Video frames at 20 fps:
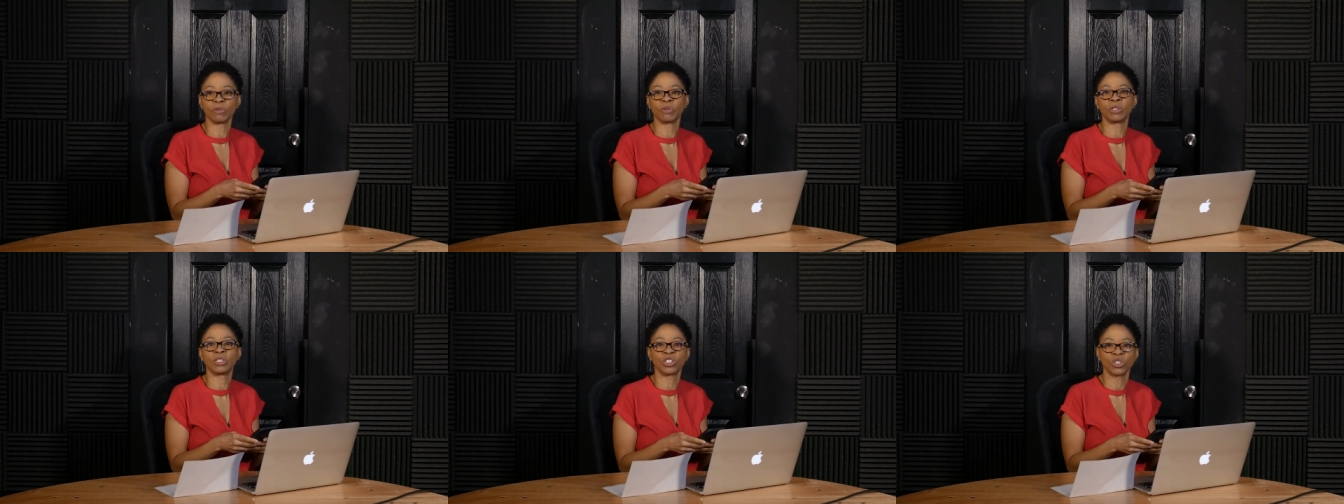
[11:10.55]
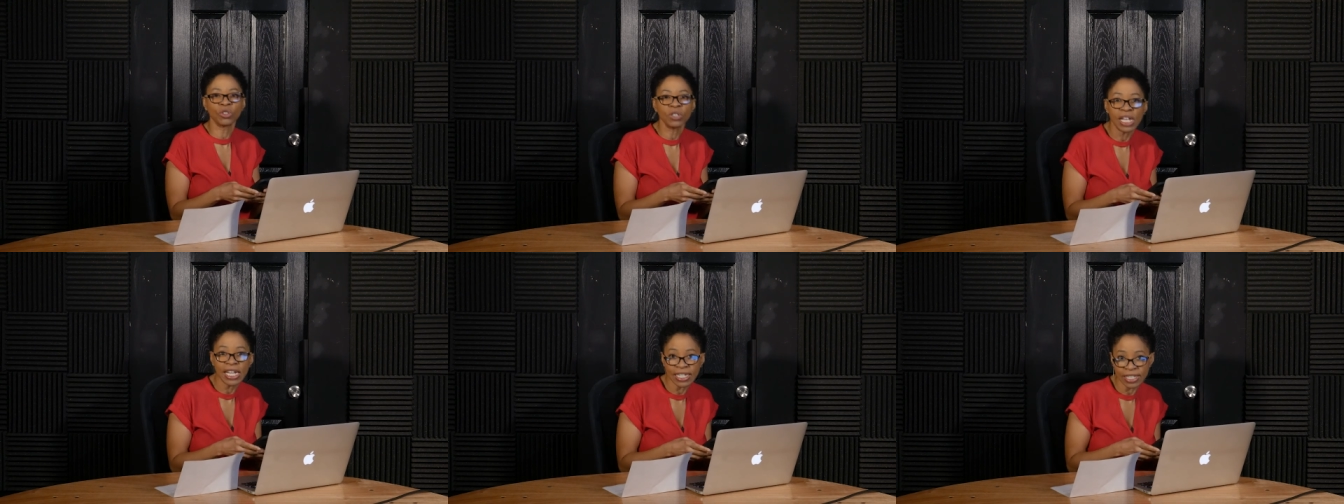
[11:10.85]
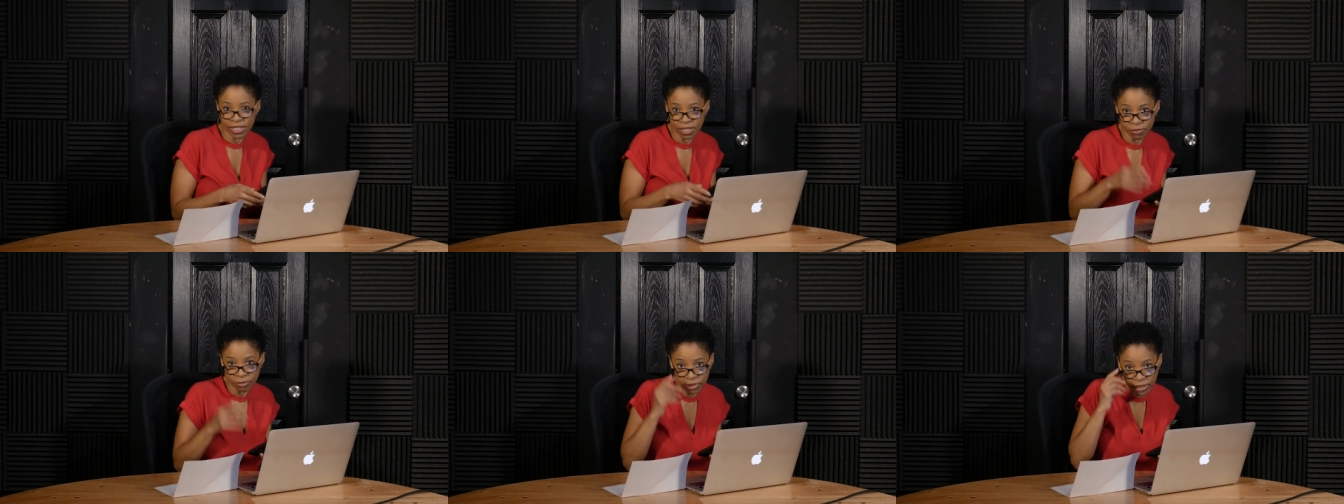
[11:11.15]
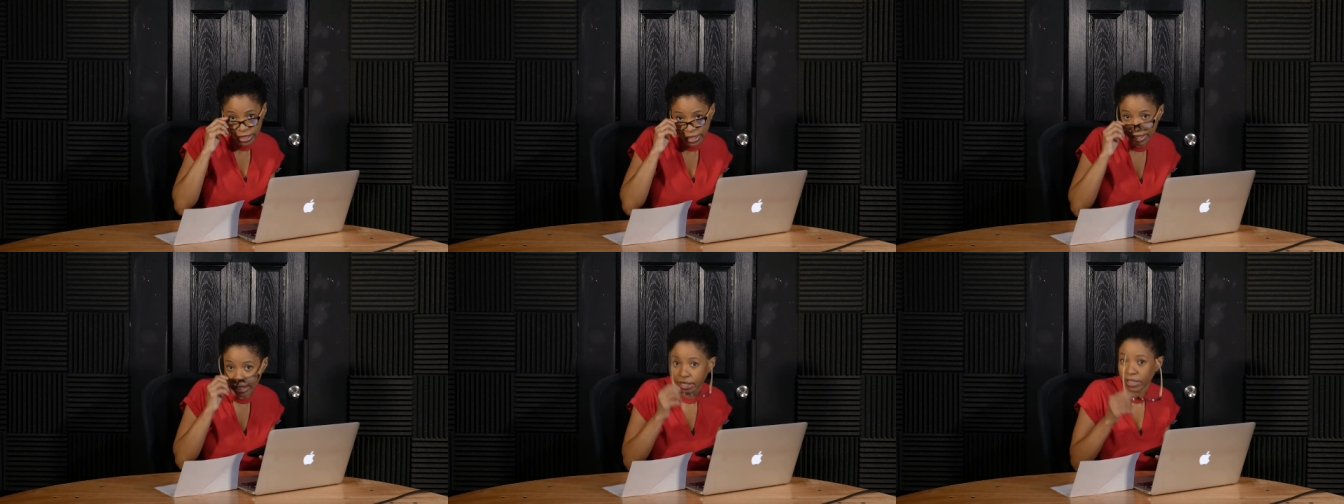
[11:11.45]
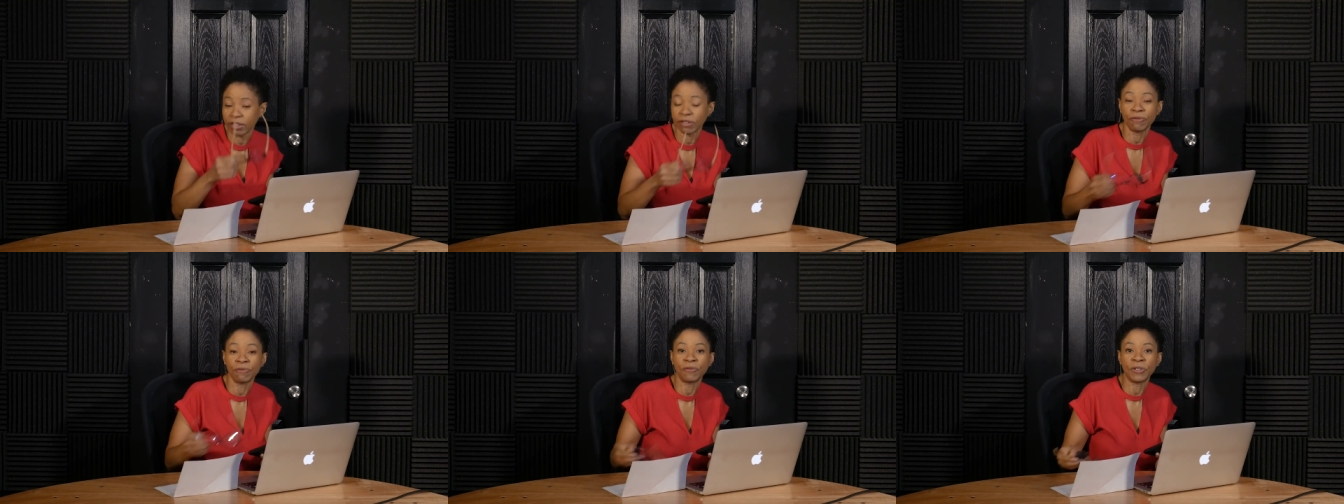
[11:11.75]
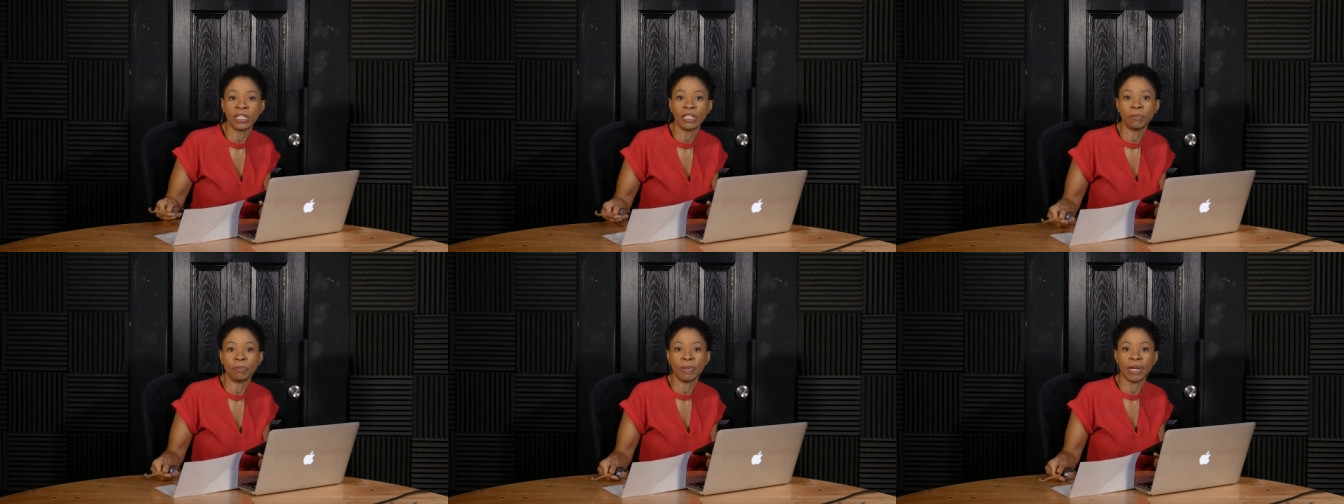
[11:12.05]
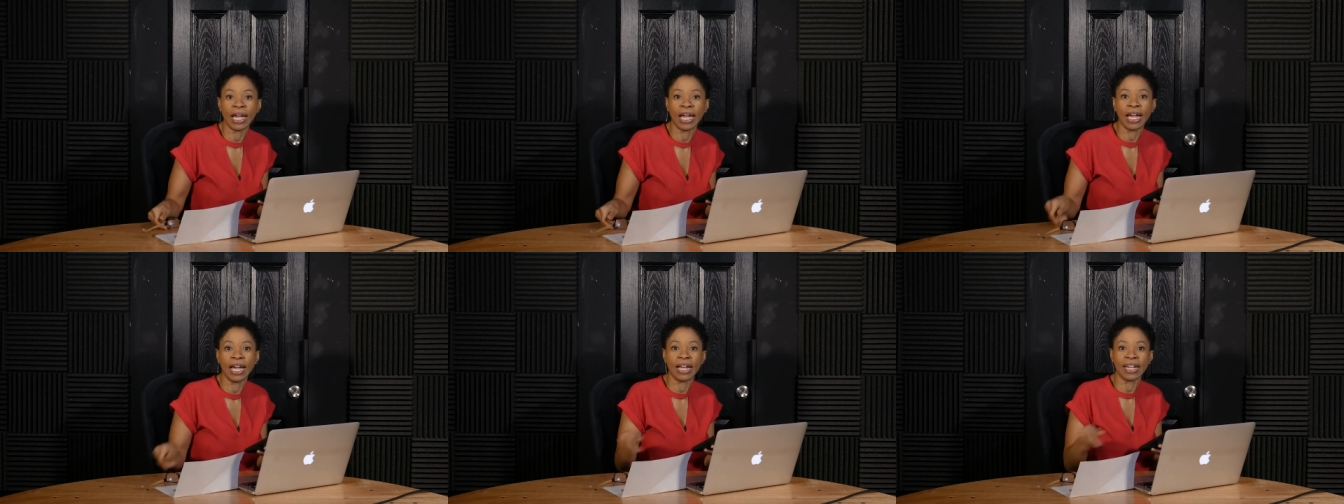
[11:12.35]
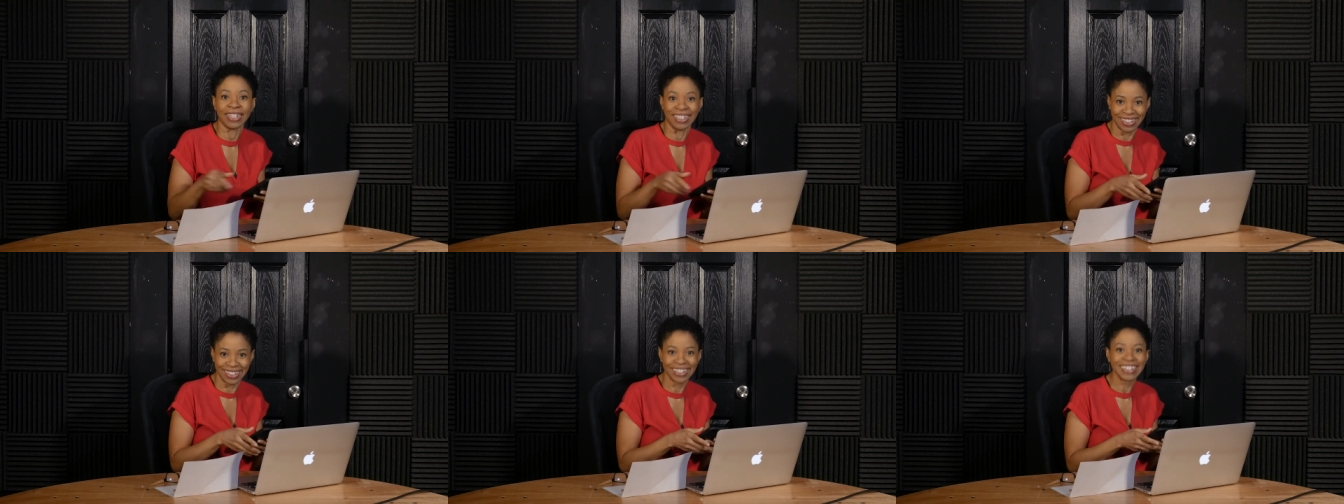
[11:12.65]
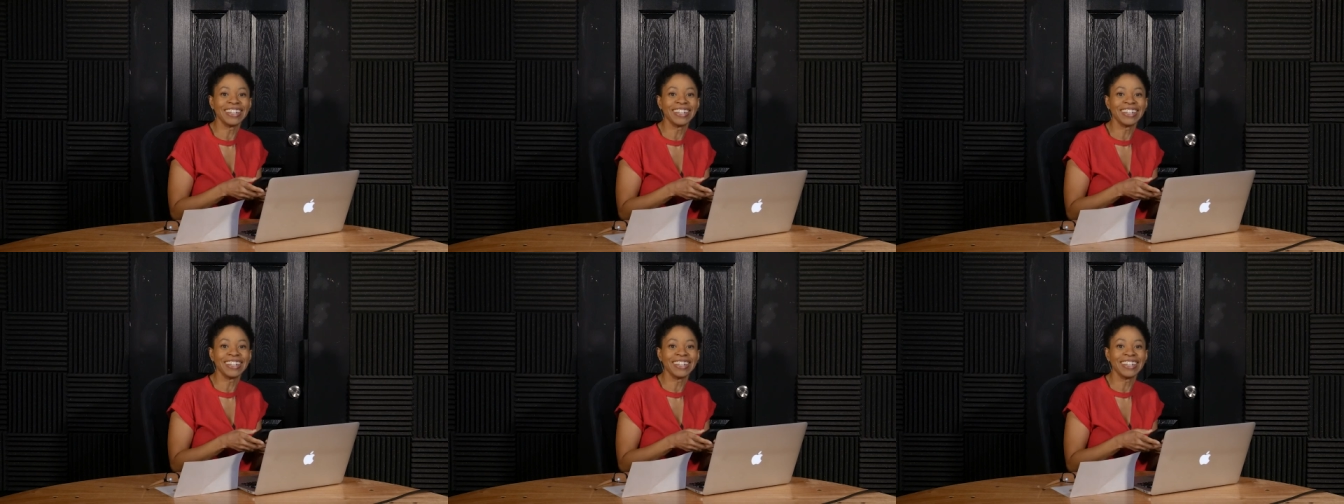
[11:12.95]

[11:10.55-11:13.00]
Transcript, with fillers: Would you like some negative feedback?